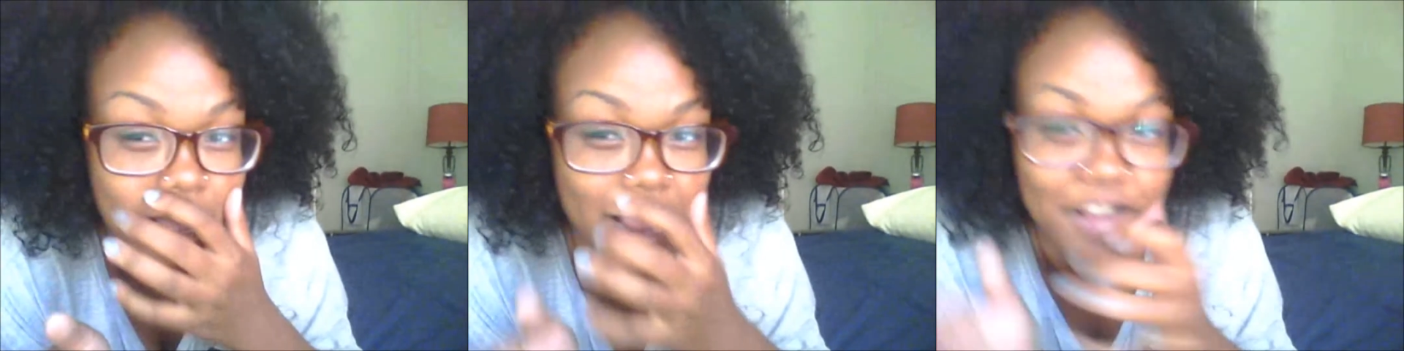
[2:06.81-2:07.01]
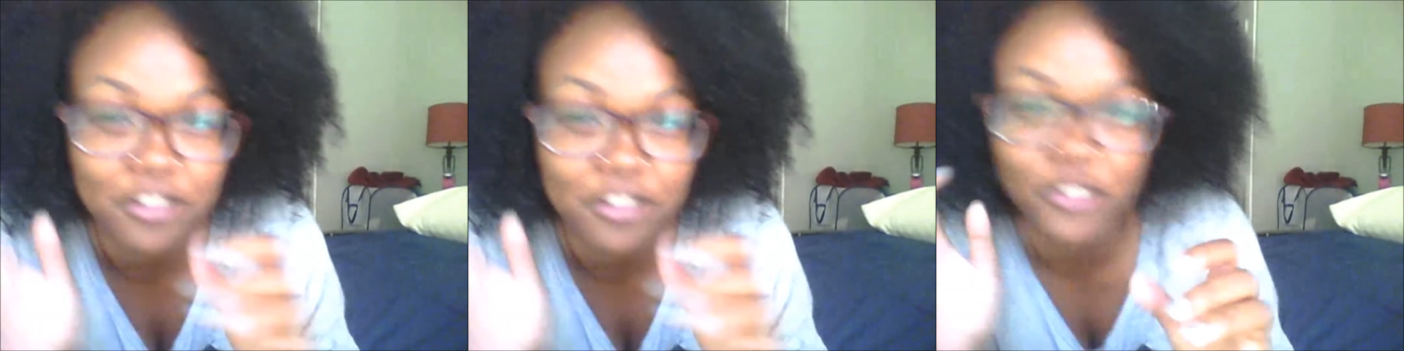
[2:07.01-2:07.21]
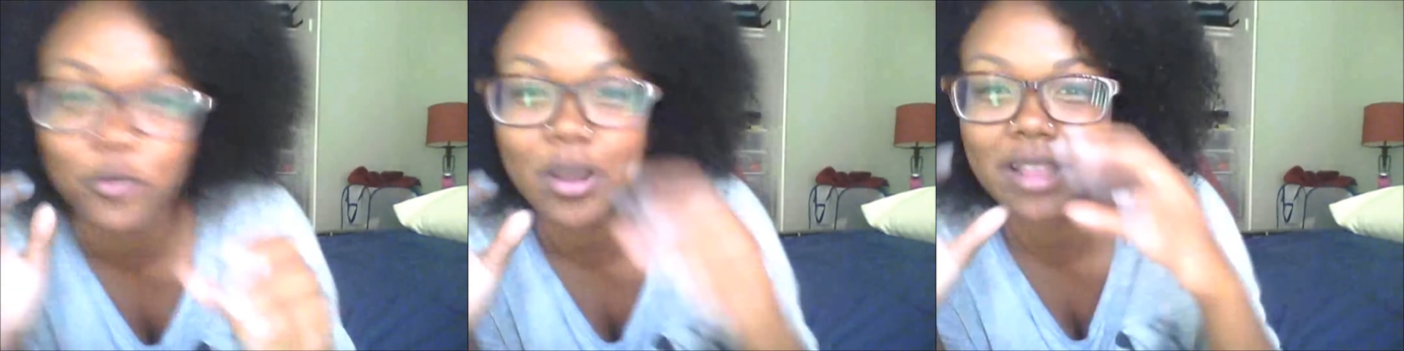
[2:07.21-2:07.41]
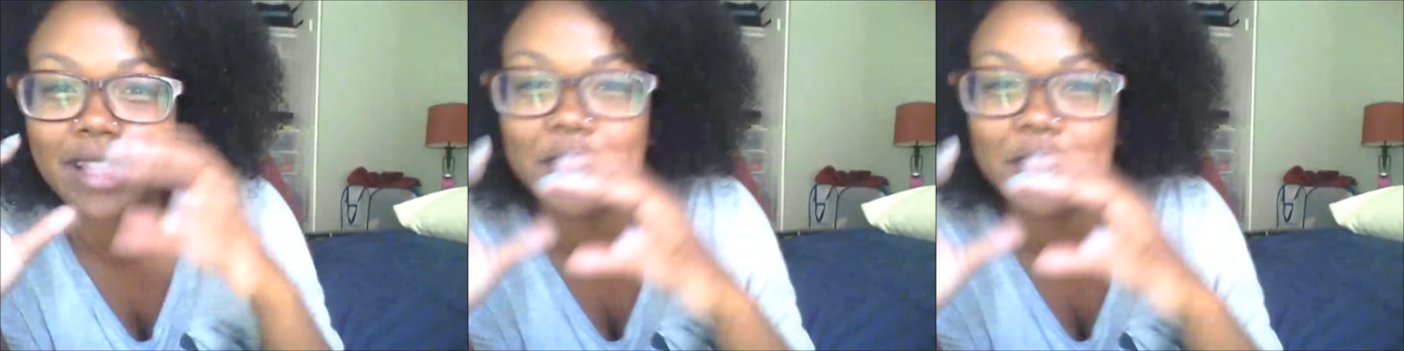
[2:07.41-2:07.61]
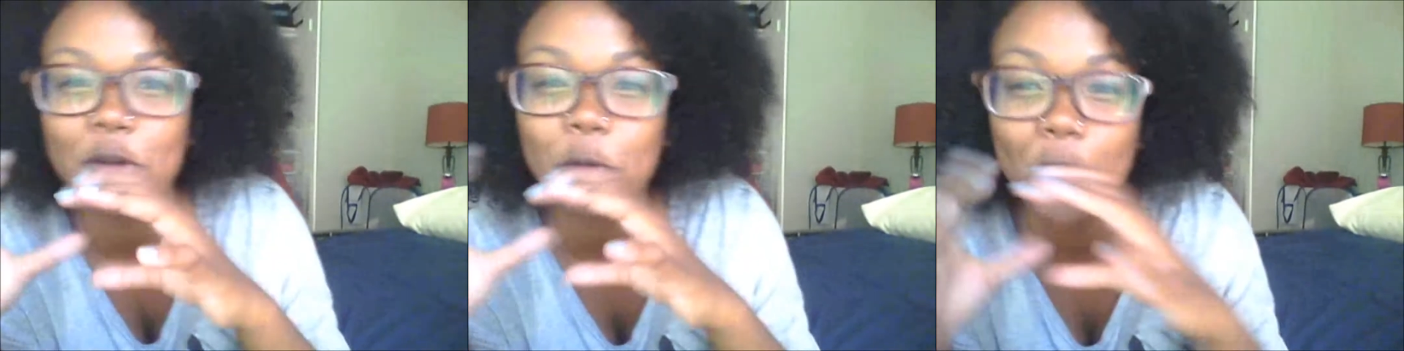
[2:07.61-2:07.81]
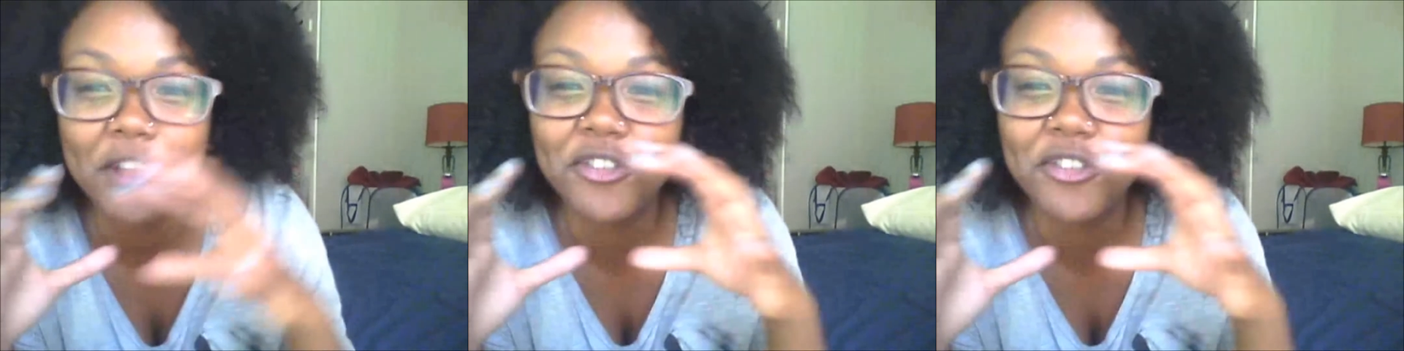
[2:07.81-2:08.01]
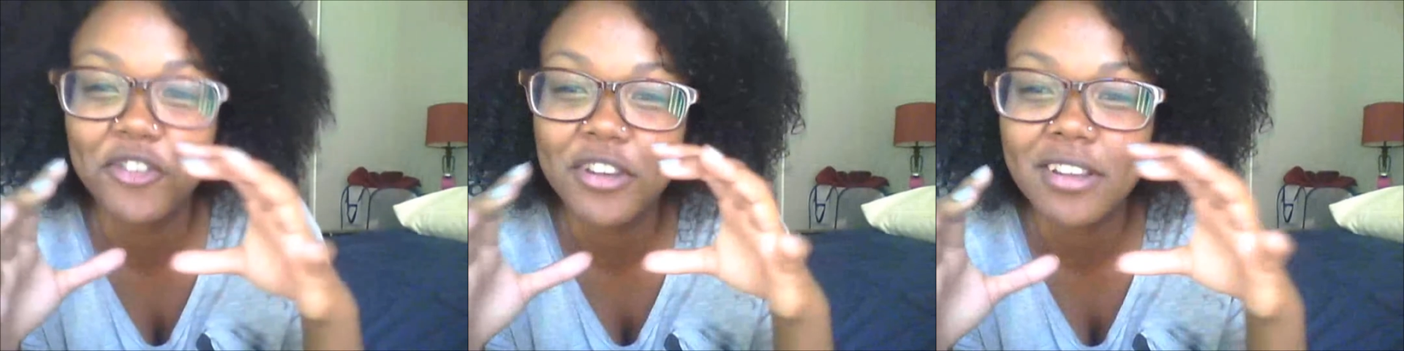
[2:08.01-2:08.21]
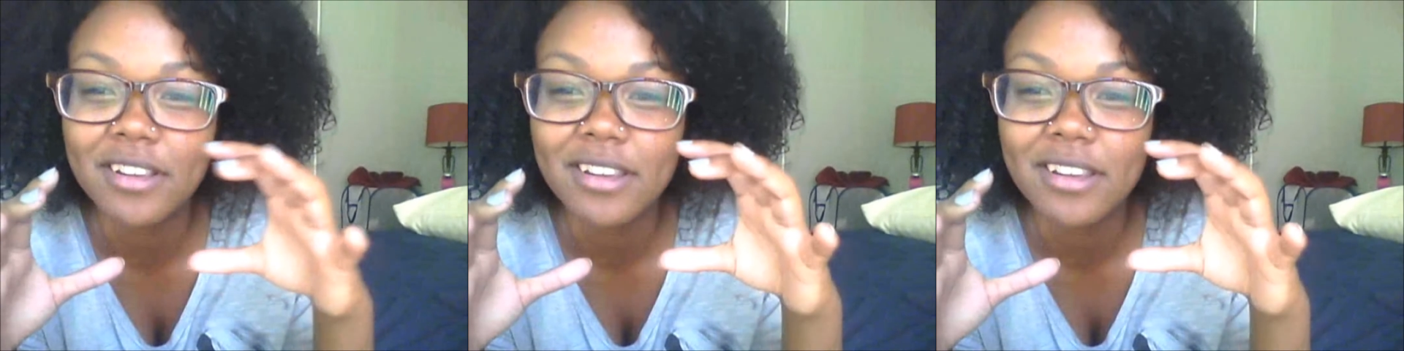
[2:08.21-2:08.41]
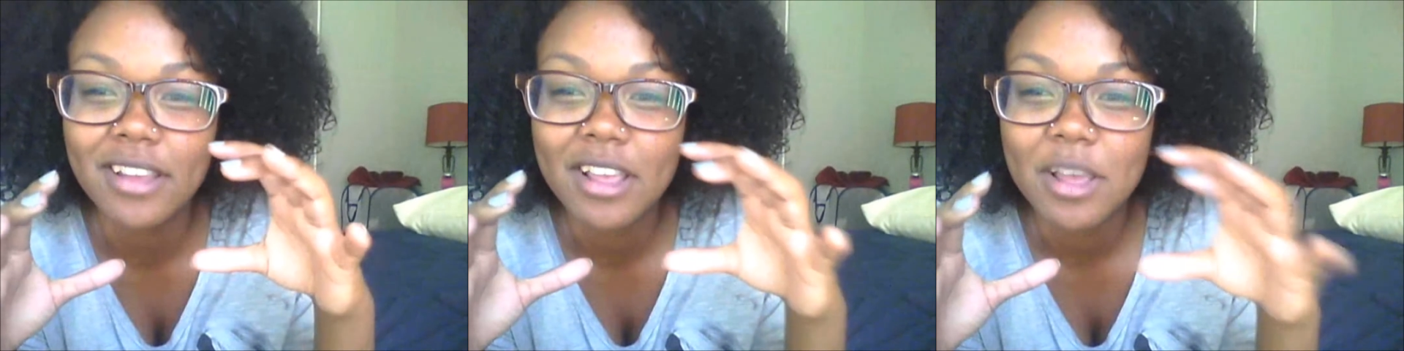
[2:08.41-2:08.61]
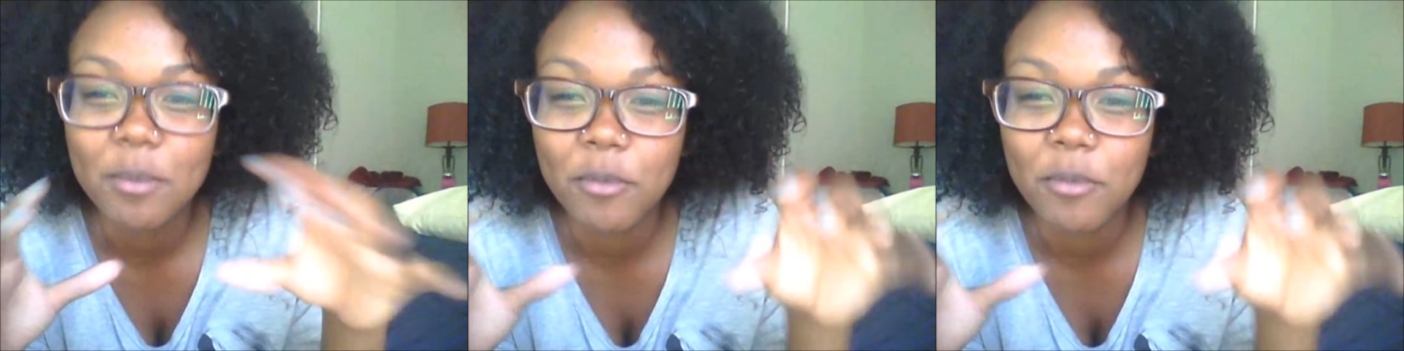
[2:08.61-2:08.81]
and just write like question
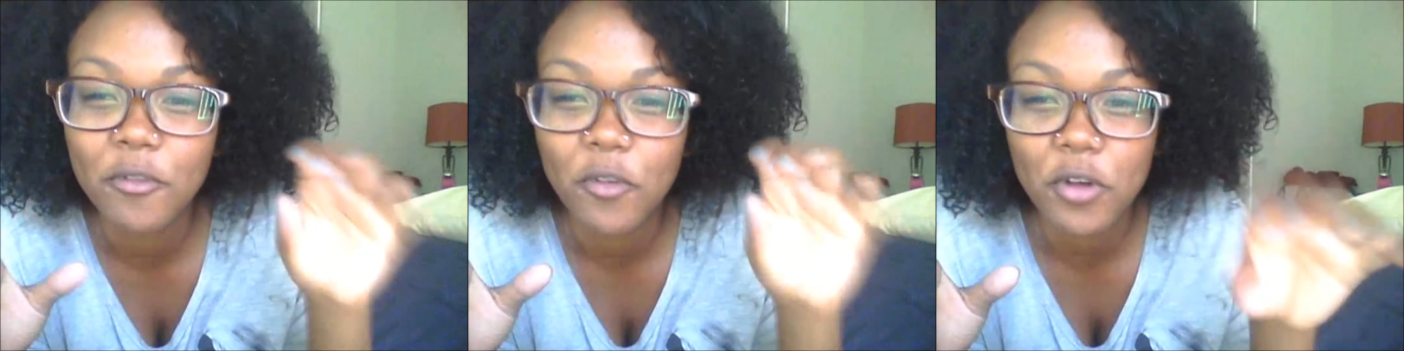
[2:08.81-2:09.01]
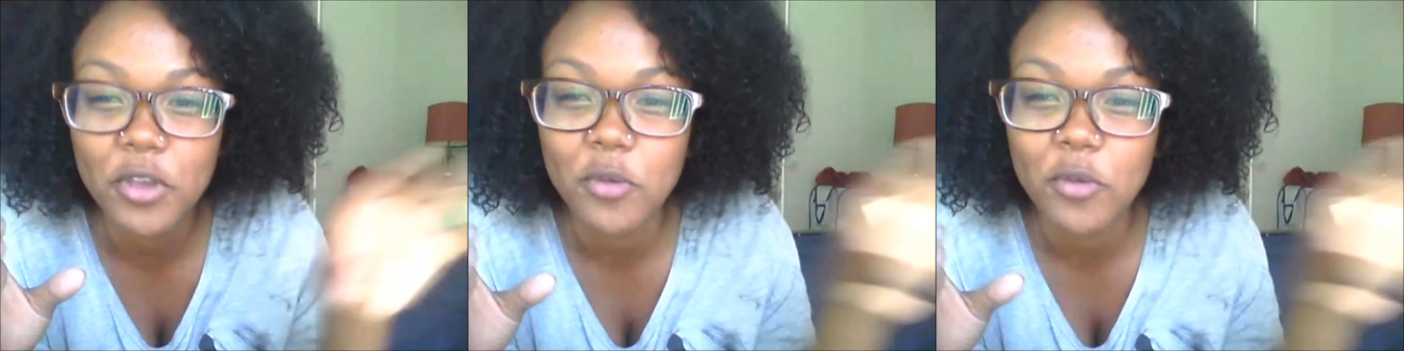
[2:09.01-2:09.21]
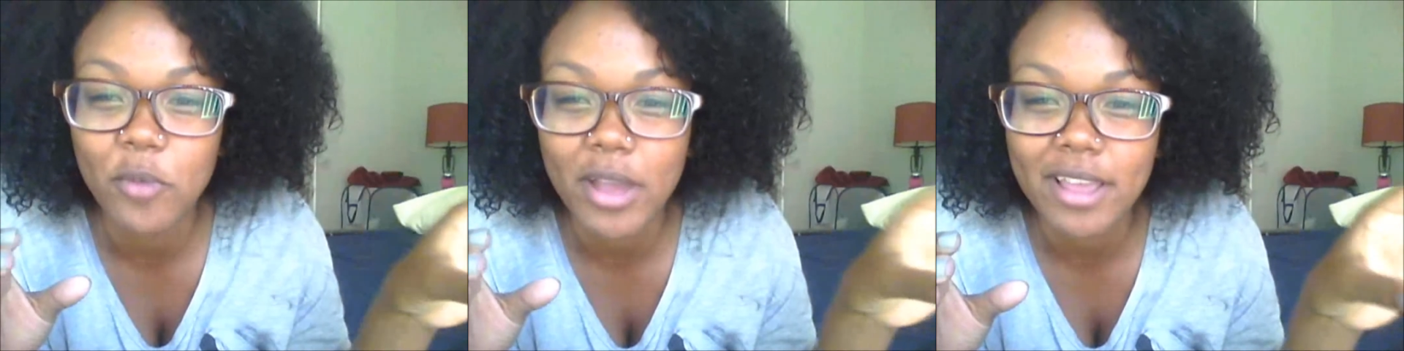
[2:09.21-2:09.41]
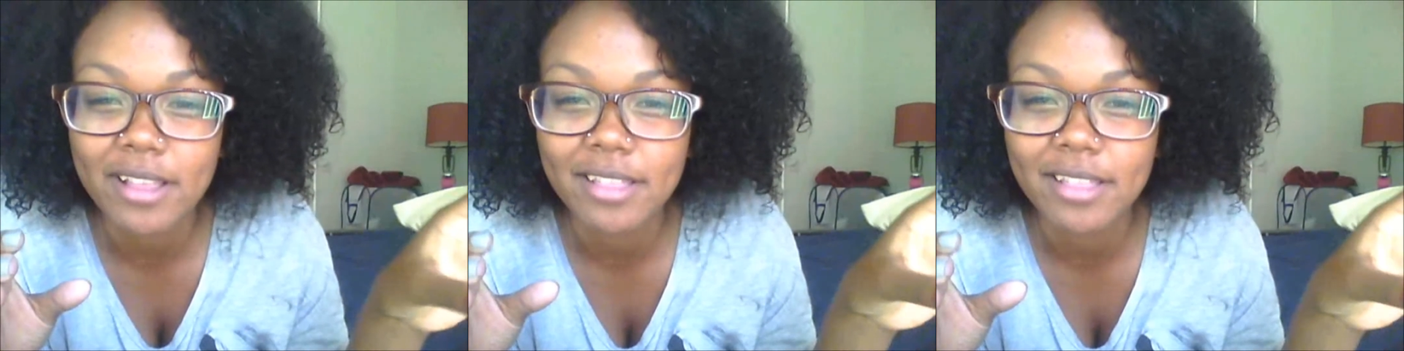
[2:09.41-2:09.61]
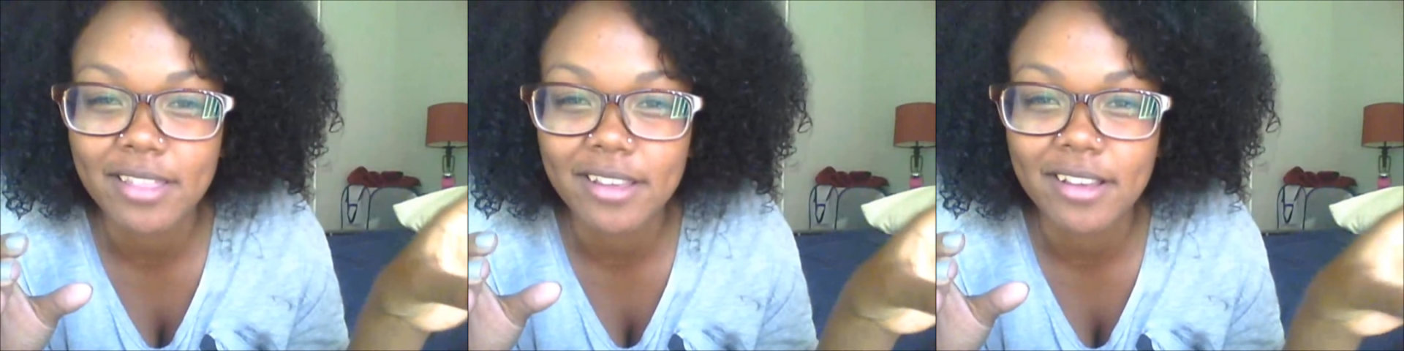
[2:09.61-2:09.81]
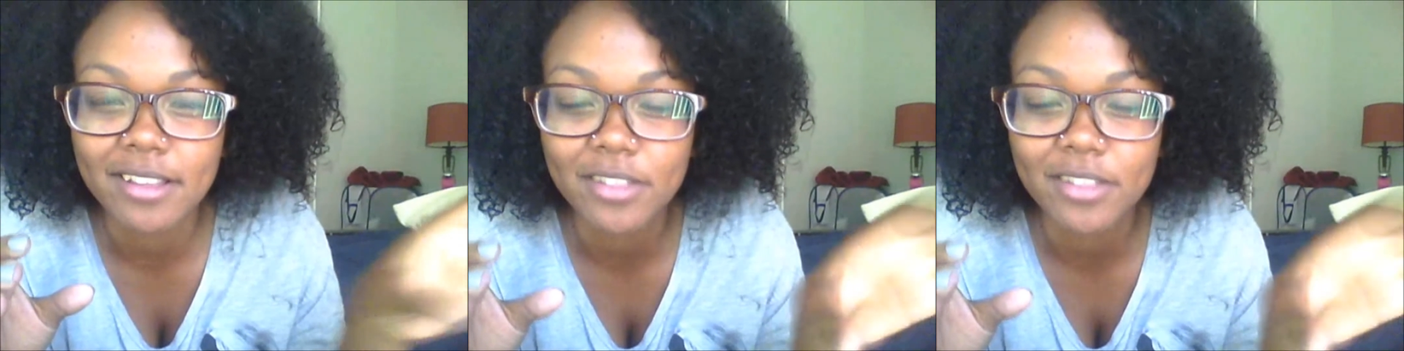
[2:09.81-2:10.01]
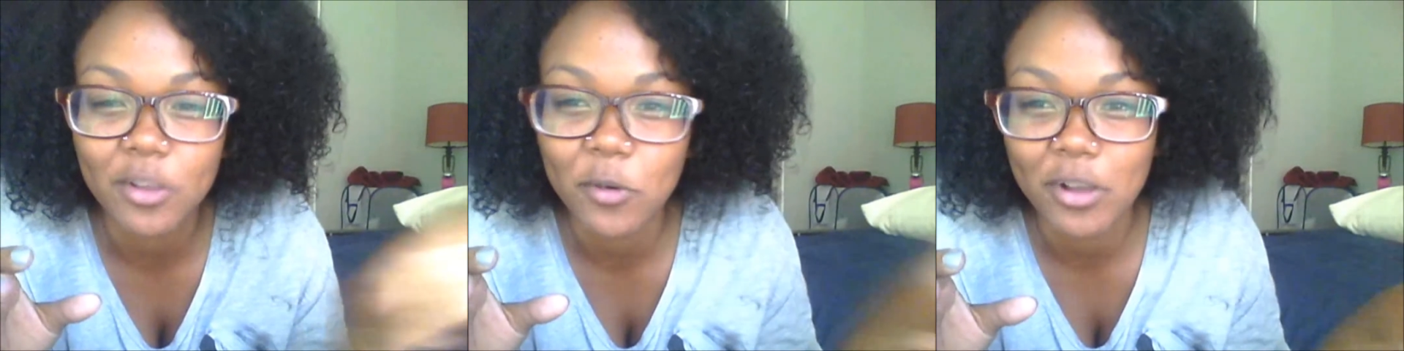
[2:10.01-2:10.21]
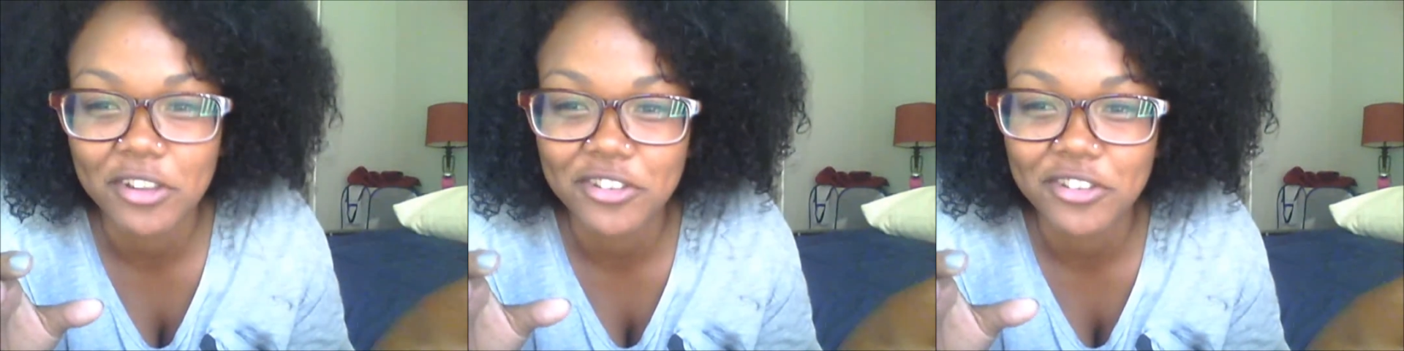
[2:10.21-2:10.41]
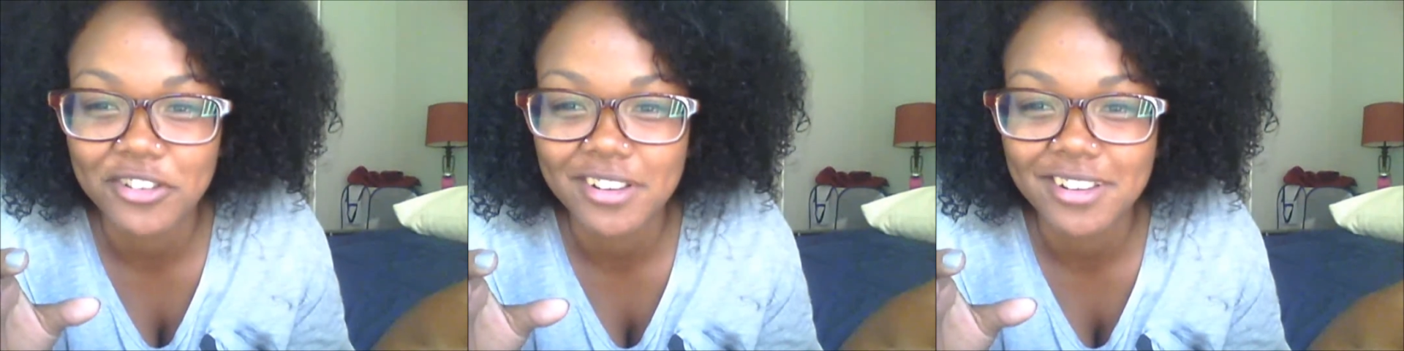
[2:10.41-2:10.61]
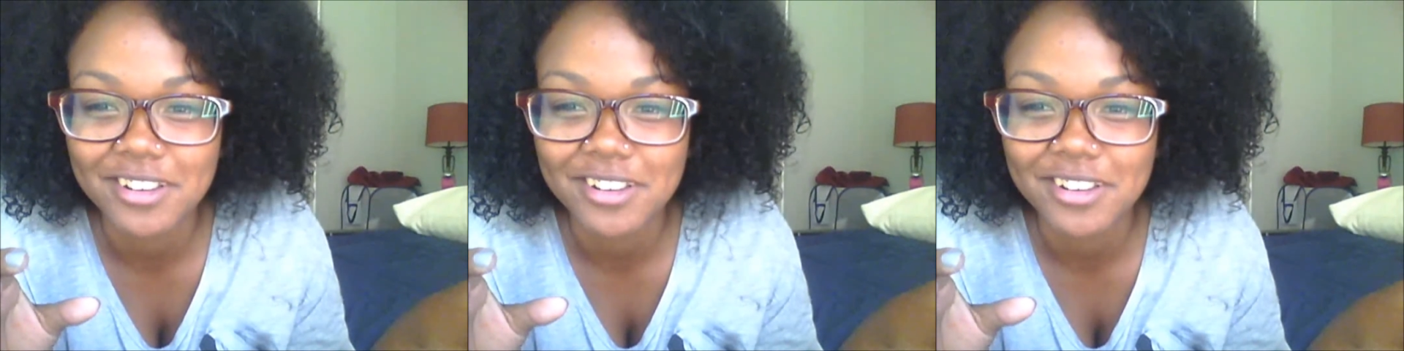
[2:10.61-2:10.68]
before you write the question,